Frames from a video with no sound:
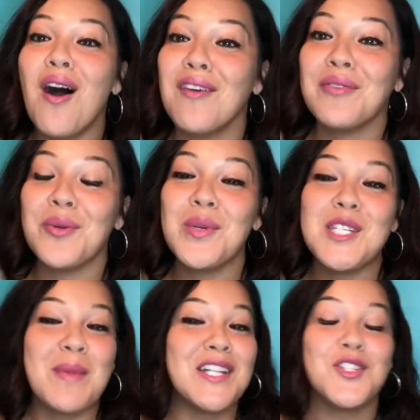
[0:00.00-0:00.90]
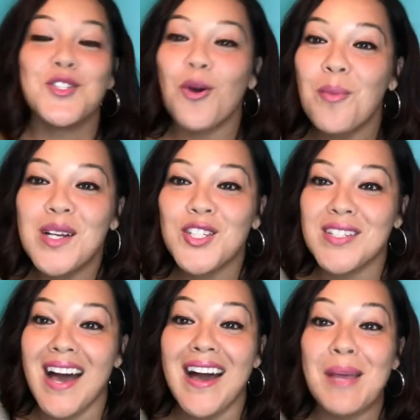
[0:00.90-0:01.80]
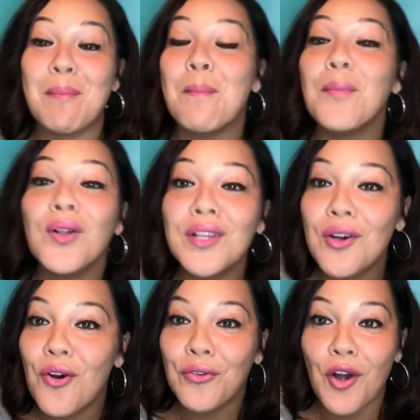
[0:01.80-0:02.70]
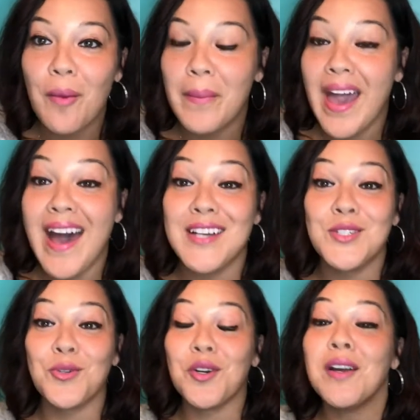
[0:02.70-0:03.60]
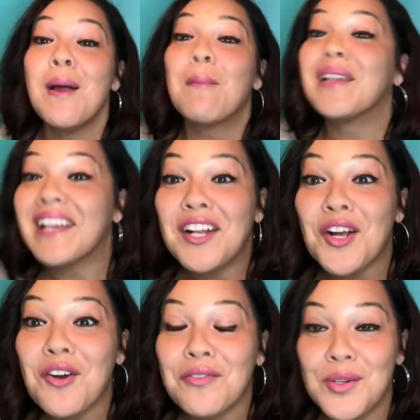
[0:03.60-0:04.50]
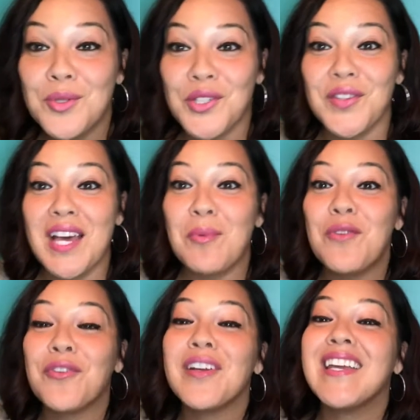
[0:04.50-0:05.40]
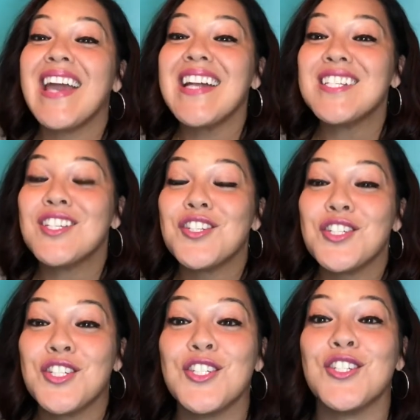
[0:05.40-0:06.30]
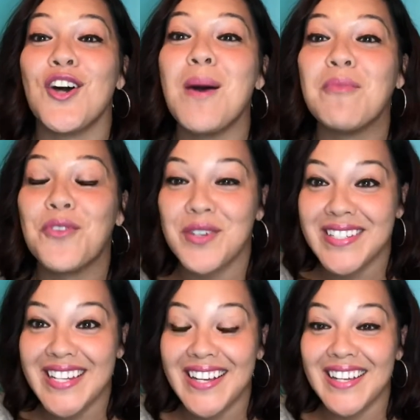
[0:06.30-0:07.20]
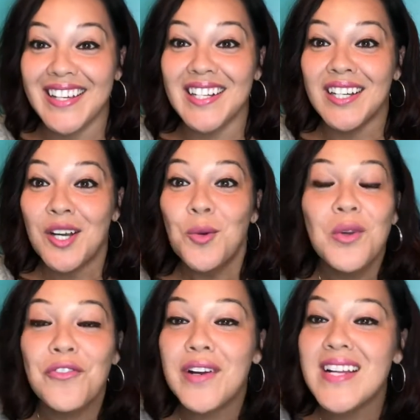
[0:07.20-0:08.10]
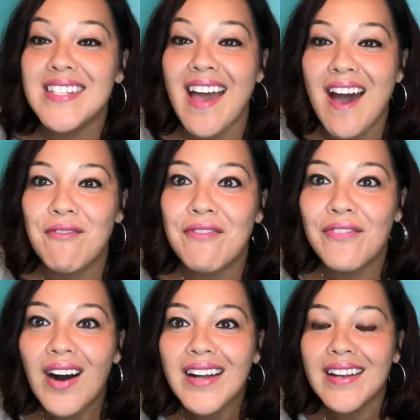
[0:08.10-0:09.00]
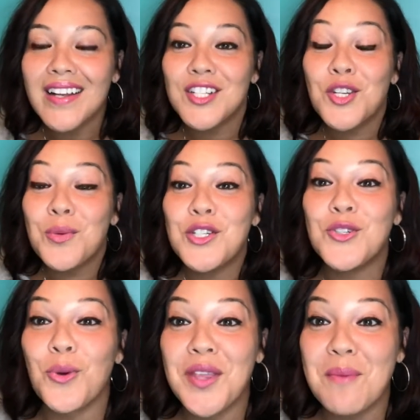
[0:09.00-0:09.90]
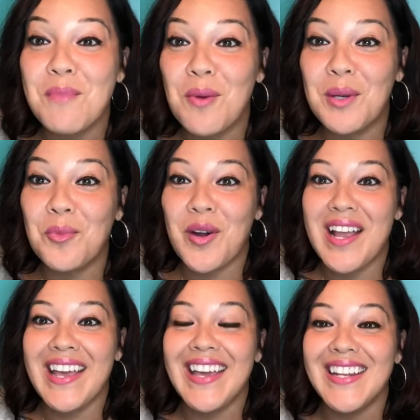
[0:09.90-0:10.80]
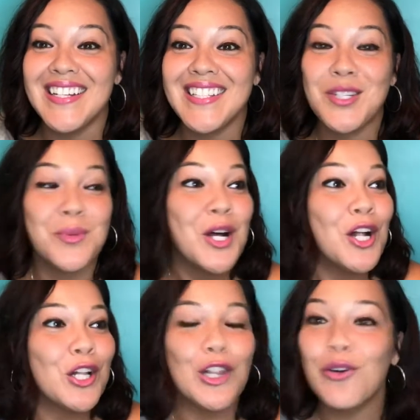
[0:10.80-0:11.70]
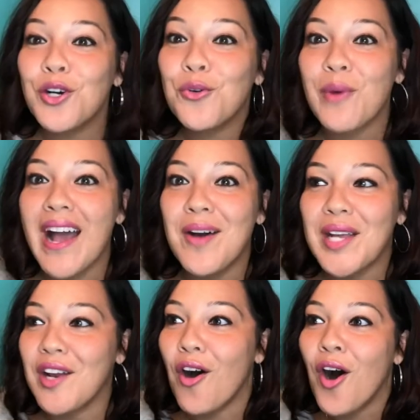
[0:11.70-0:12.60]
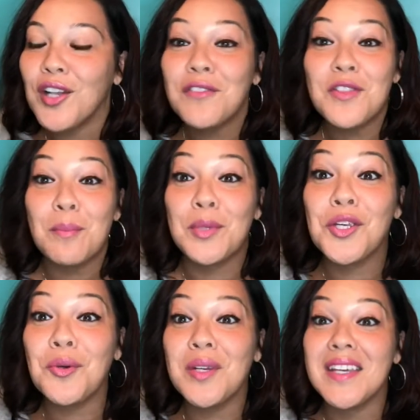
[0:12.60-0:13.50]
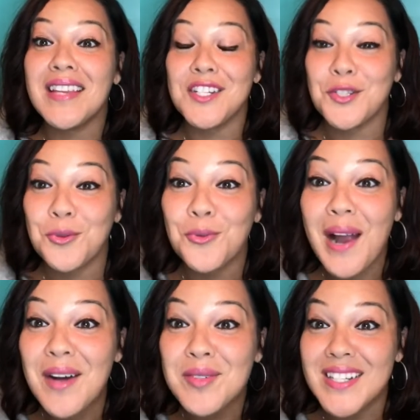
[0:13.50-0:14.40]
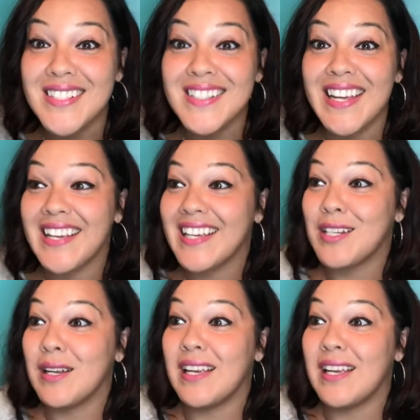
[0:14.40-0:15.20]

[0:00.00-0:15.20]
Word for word: often we spend so much time mulling over our past or planning our future that we forget to just stop for a second. We forget to have fun, to enjoy the moment we're in, to look around at all of the beauty that surrounds us. Like it,